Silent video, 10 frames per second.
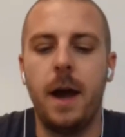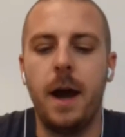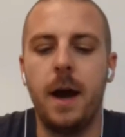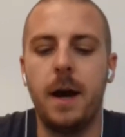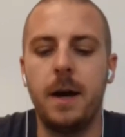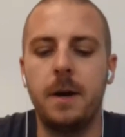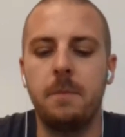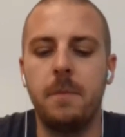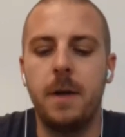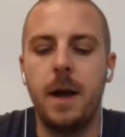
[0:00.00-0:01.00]

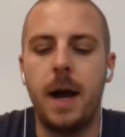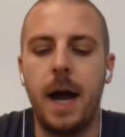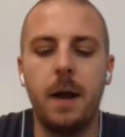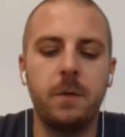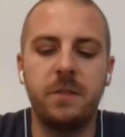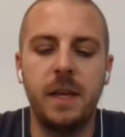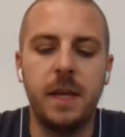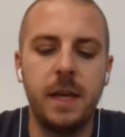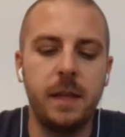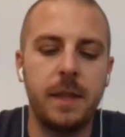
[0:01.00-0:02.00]
I was
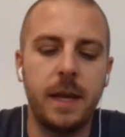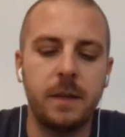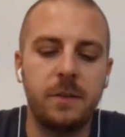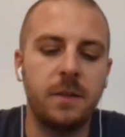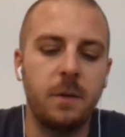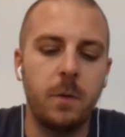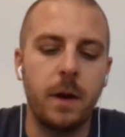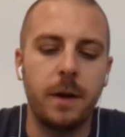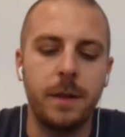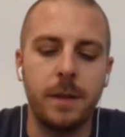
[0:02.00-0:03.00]
thinking that it's
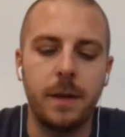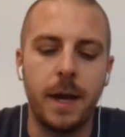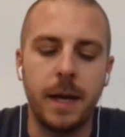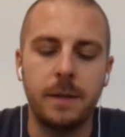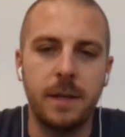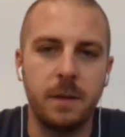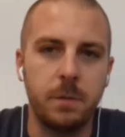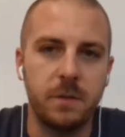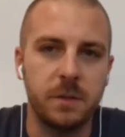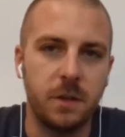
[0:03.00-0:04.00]
somewhere in the 9-10
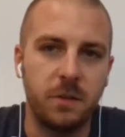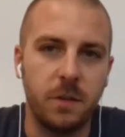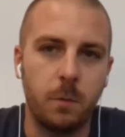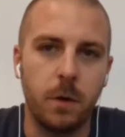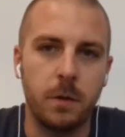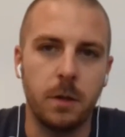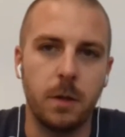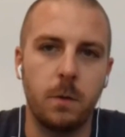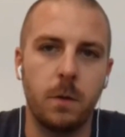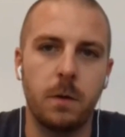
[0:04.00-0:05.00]
position, somewhere in the
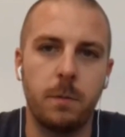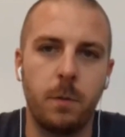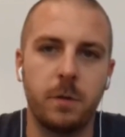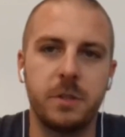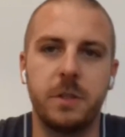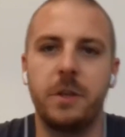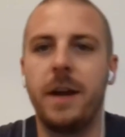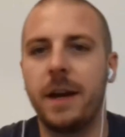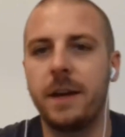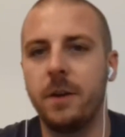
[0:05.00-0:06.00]
lower portion. You're
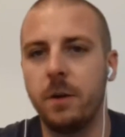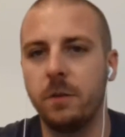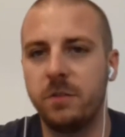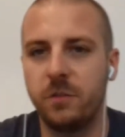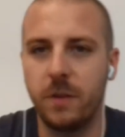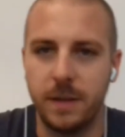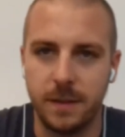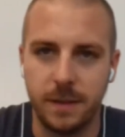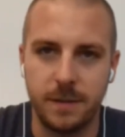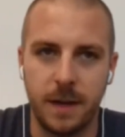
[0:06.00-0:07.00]
not going to go straight
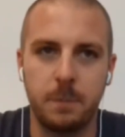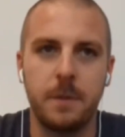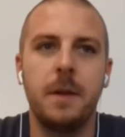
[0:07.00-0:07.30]
to the top.